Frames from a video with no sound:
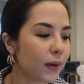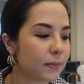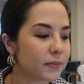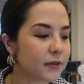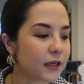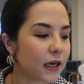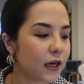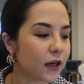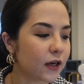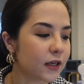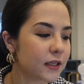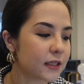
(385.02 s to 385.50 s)

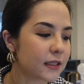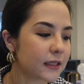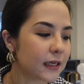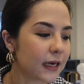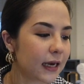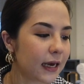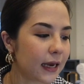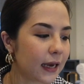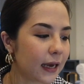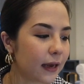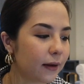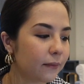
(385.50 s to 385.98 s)
website, you can
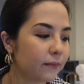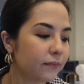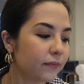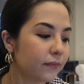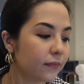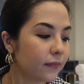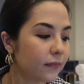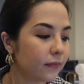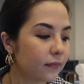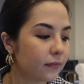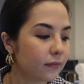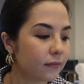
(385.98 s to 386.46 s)
see
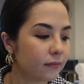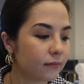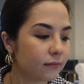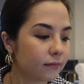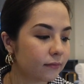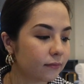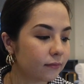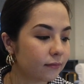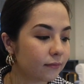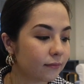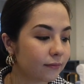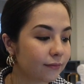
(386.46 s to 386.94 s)

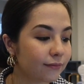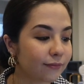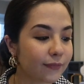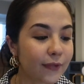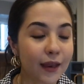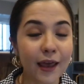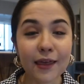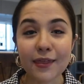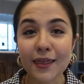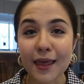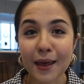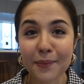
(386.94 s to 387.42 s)

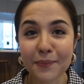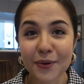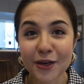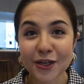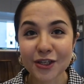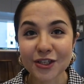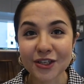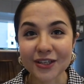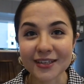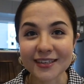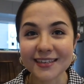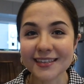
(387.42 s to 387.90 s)
their
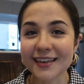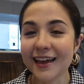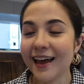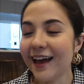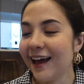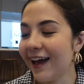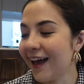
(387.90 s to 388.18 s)
pictures.